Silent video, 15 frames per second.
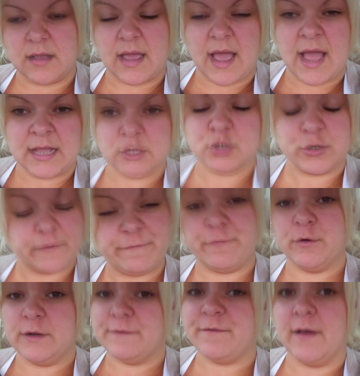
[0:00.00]

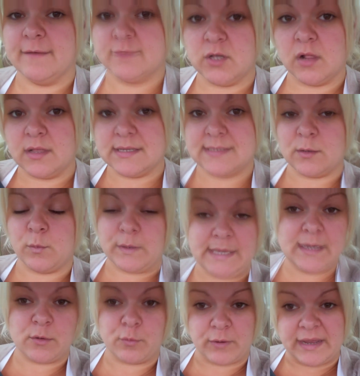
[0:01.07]
$145 a
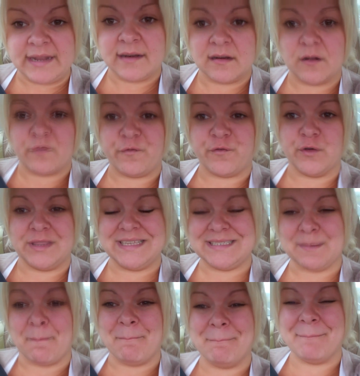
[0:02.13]
week rent for this
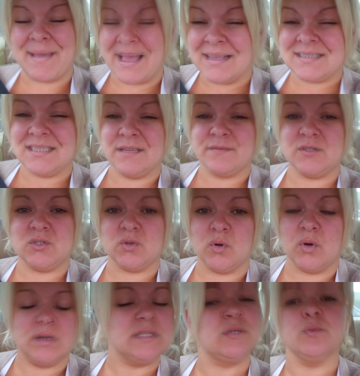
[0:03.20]
massive
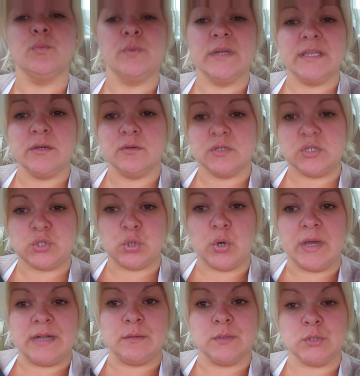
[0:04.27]
store. It's a really good
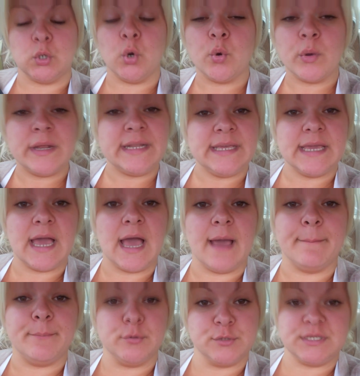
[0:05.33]
store and it was already
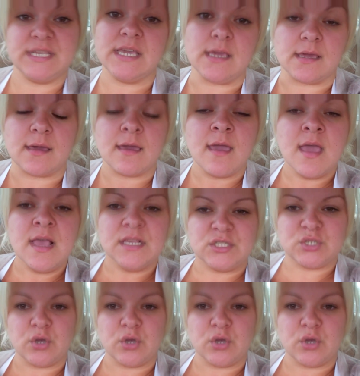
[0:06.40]
a boutique.